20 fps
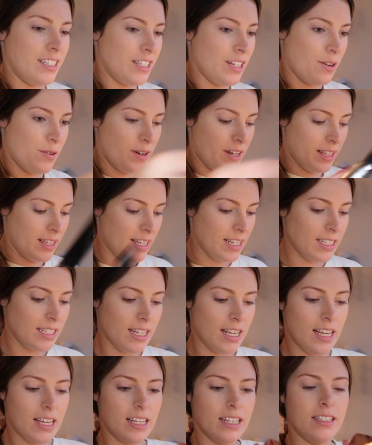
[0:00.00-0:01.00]
So this
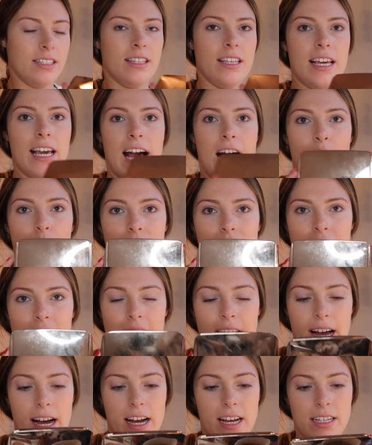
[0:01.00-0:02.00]
is the
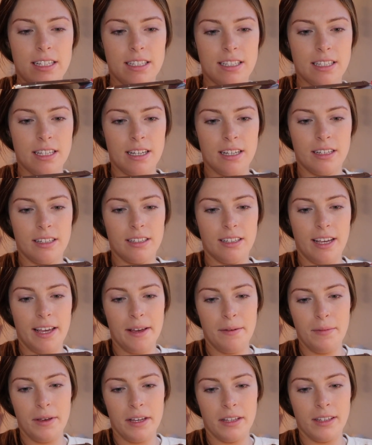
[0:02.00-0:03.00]
Hourglass
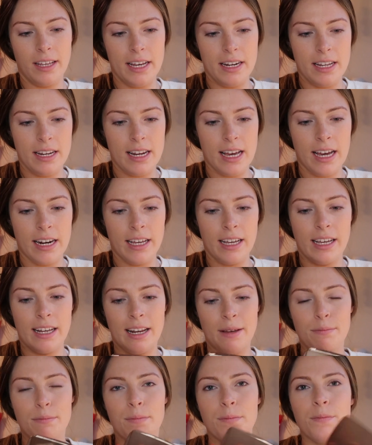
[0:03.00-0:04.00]
Ambient Lighting Edit,
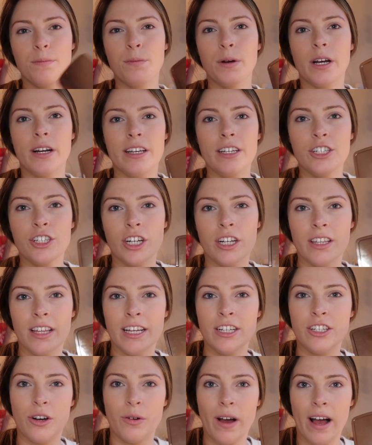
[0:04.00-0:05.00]
and I'm pretty sure
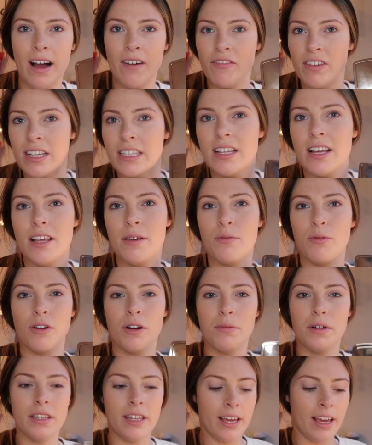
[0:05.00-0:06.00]
they don't have this
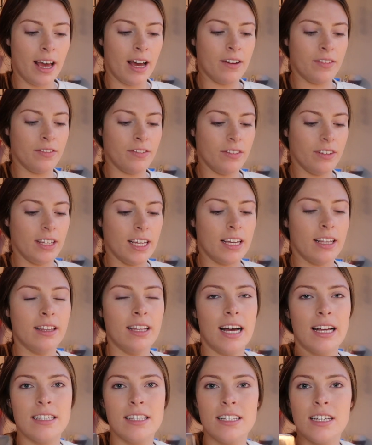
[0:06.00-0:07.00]
anymore, but they have like
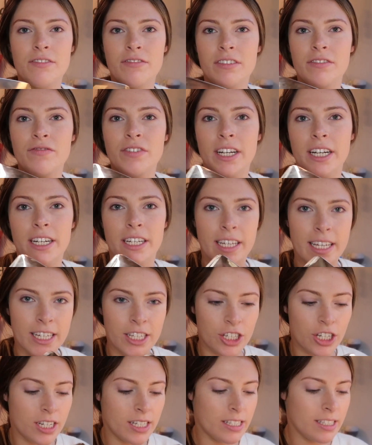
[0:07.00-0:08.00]
lots of different
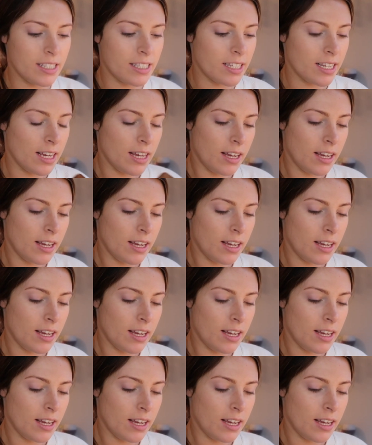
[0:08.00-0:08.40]
variations.